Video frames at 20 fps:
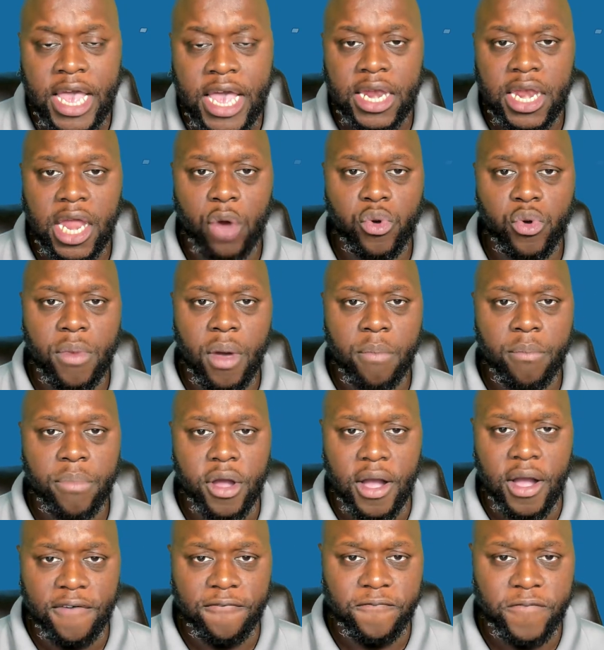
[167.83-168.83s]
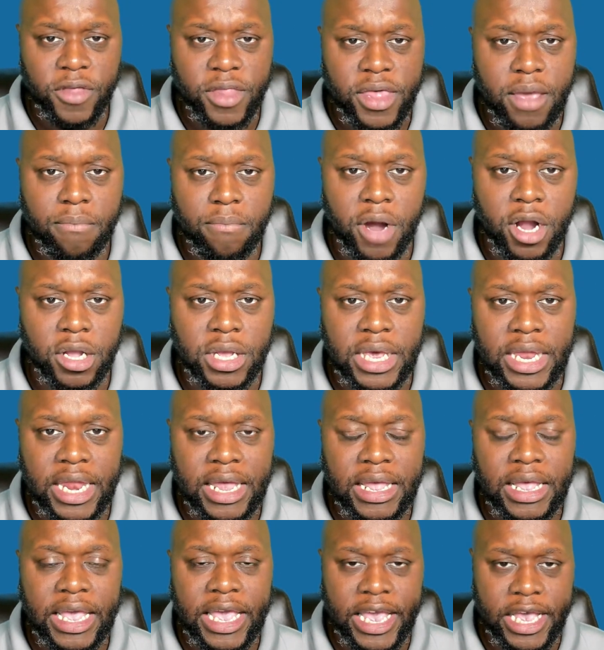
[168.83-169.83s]
Now remember, affiliate
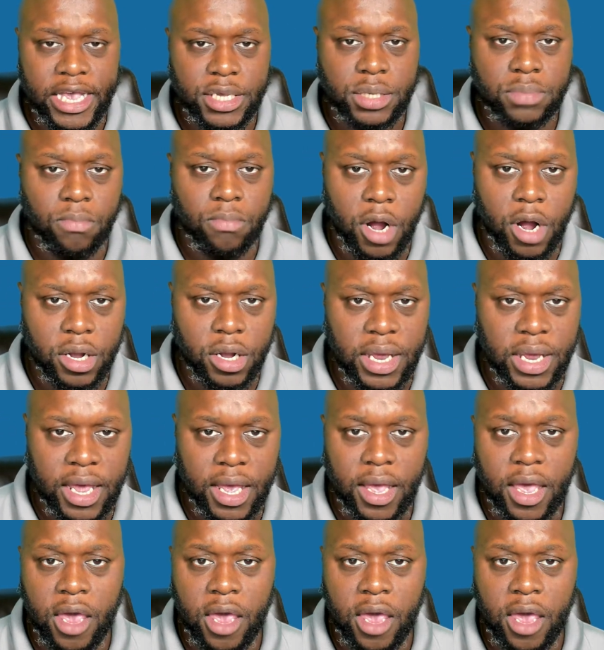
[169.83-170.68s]
marketing is marketing.